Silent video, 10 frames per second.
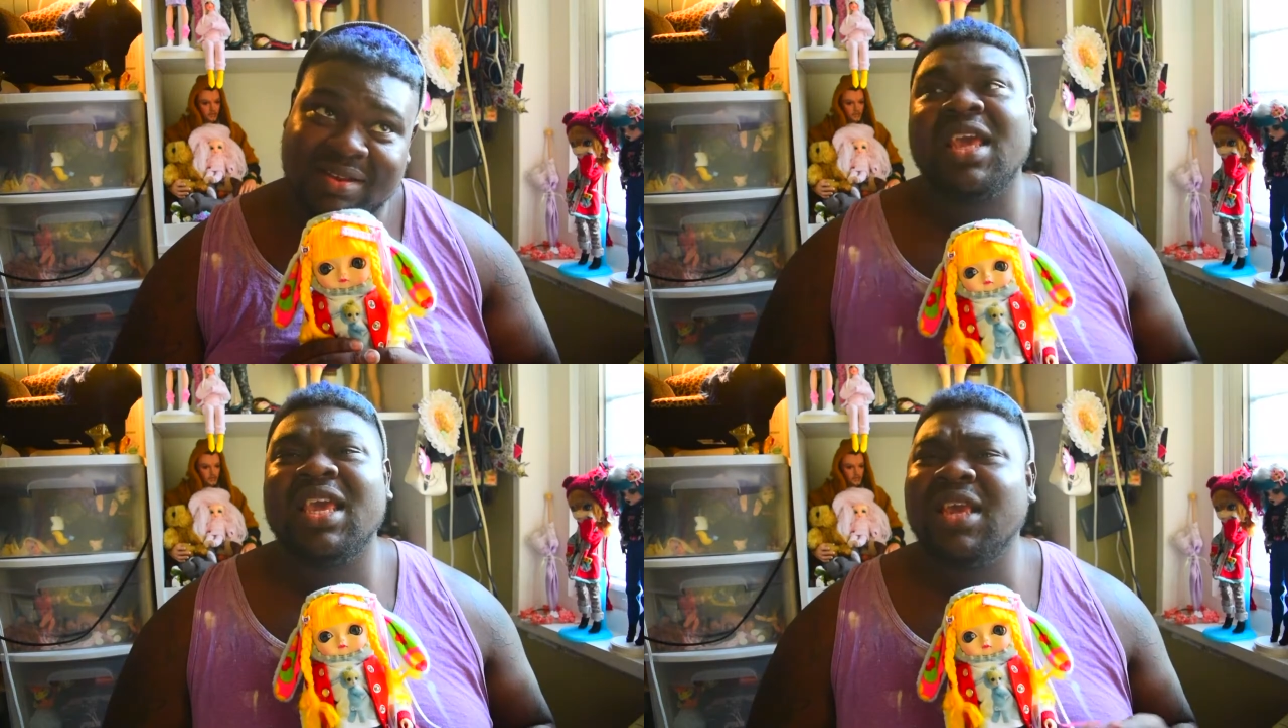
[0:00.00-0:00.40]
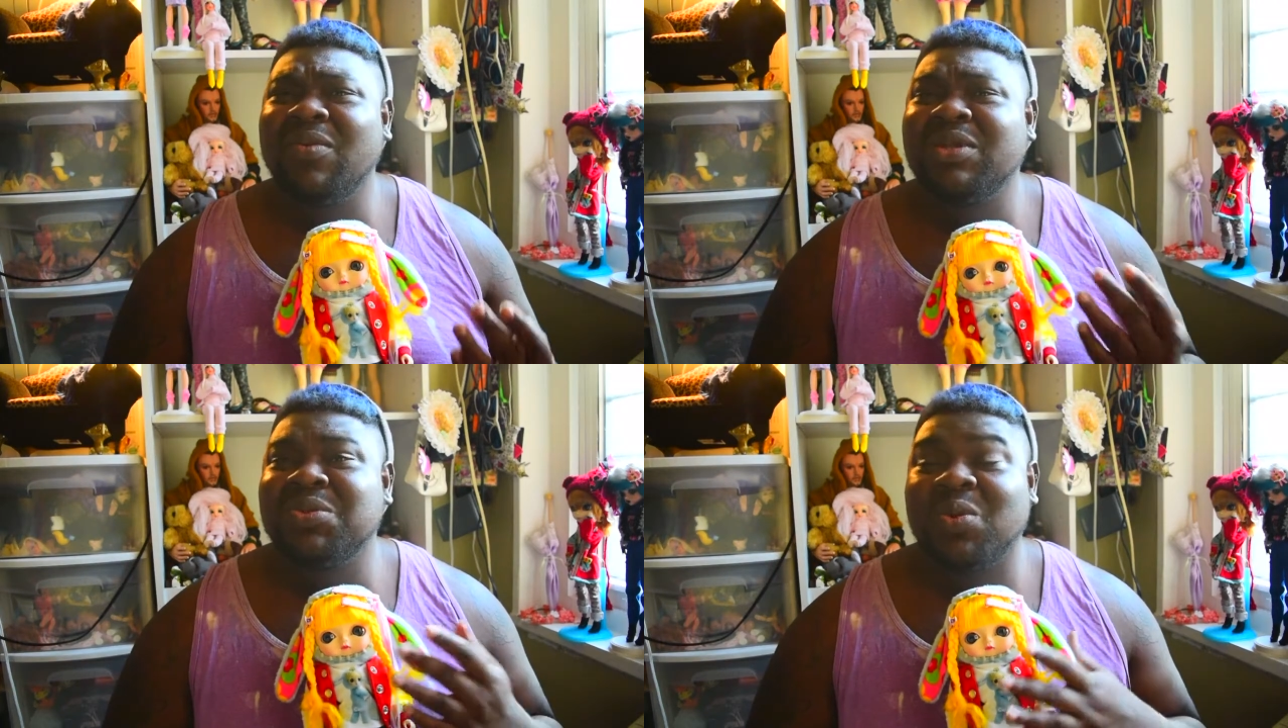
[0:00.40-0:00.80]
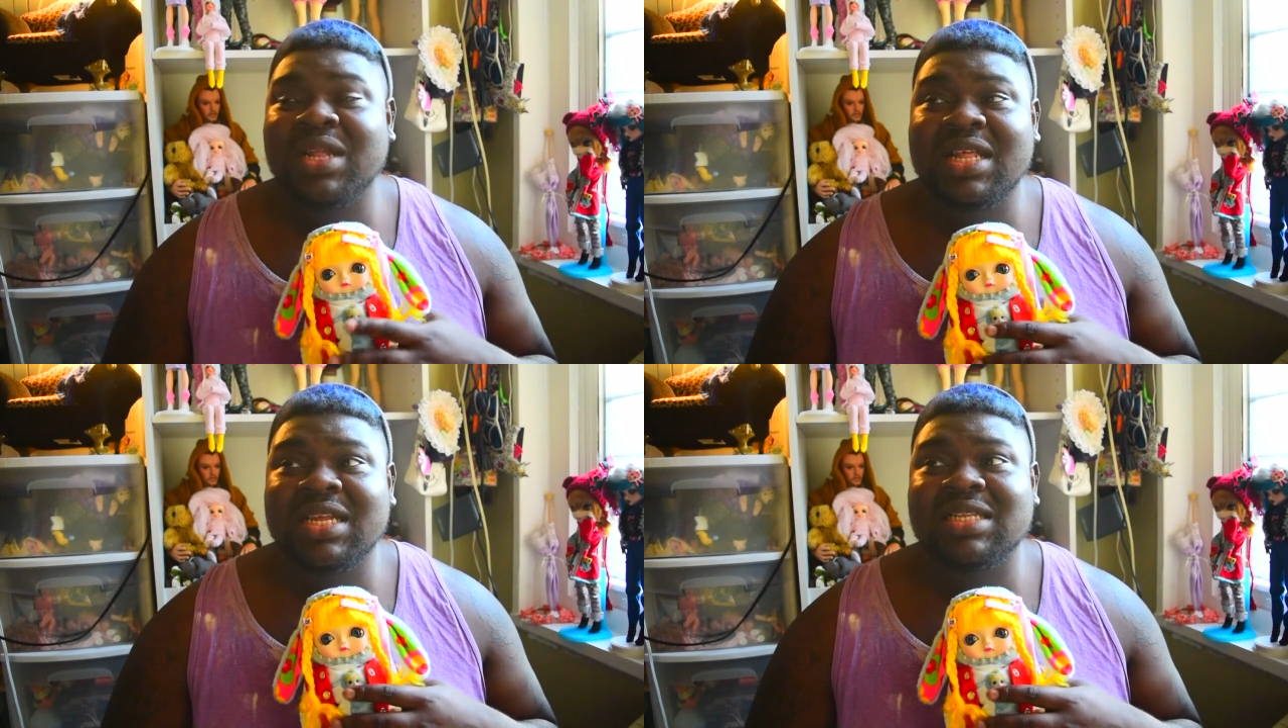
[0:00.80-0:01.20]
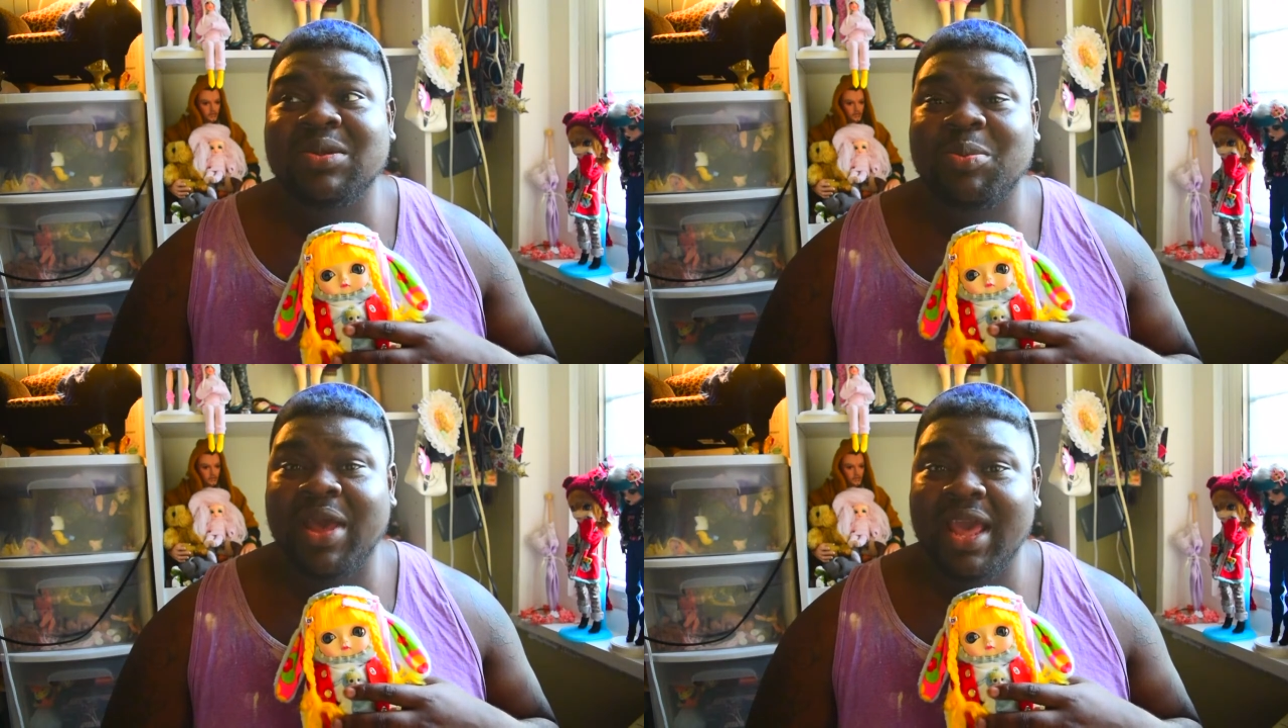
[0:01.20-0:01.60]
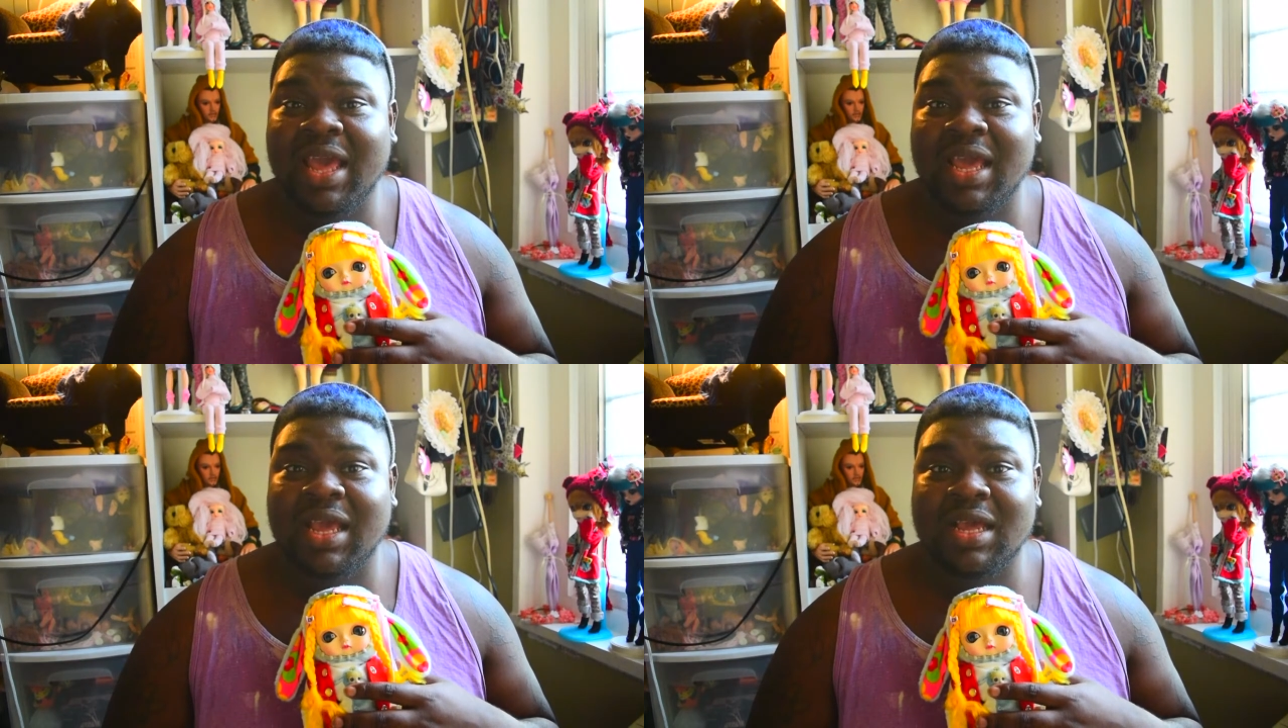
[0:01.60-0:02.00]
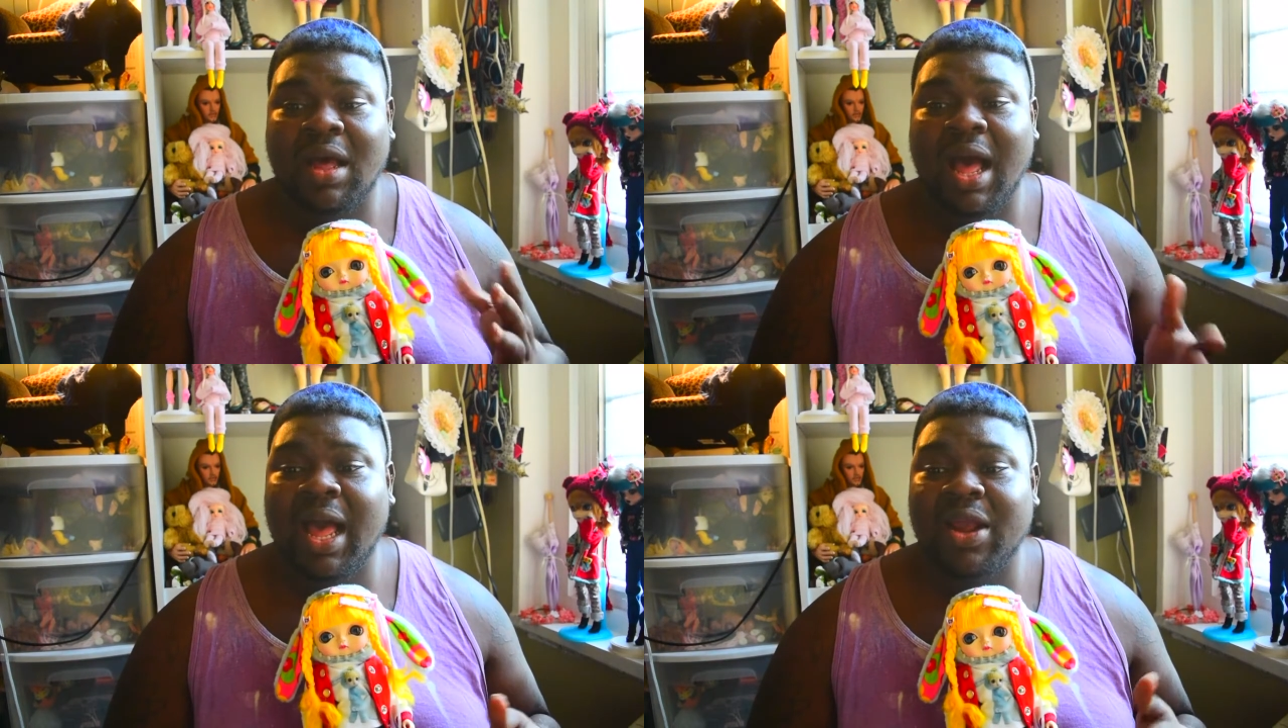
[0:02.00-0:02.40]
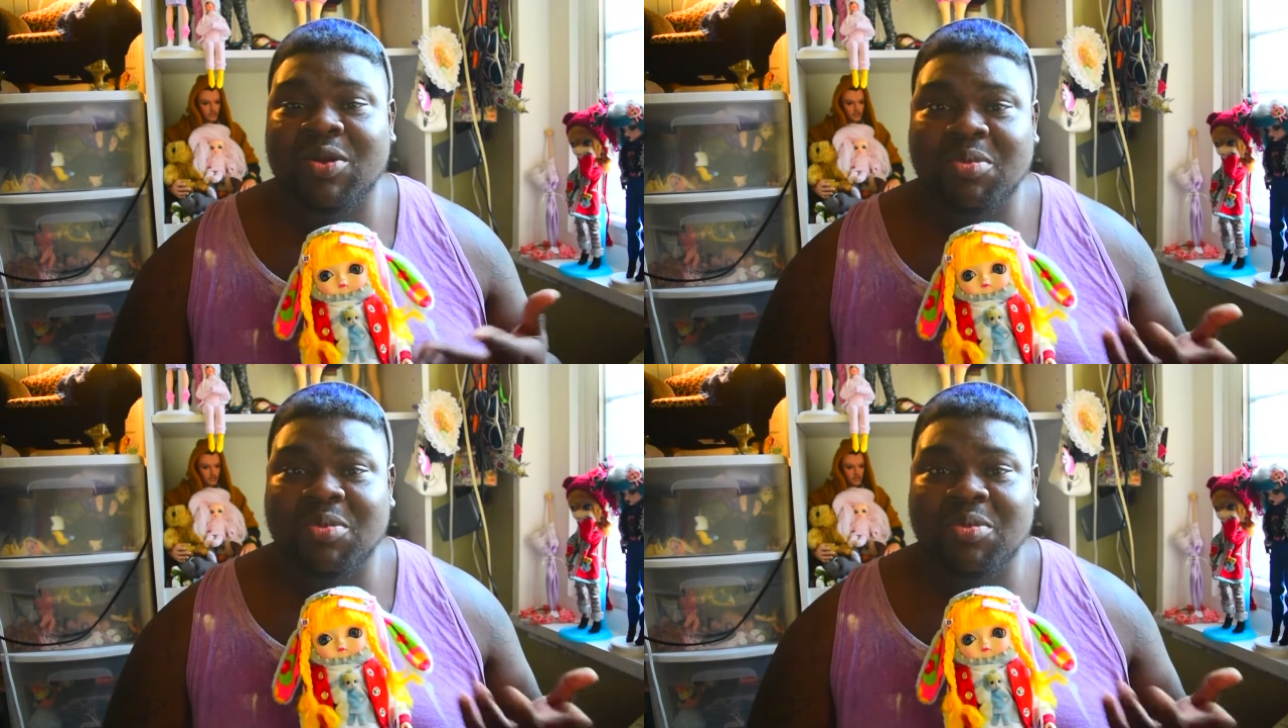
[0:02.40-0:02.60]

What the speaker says: He was willing to pay higher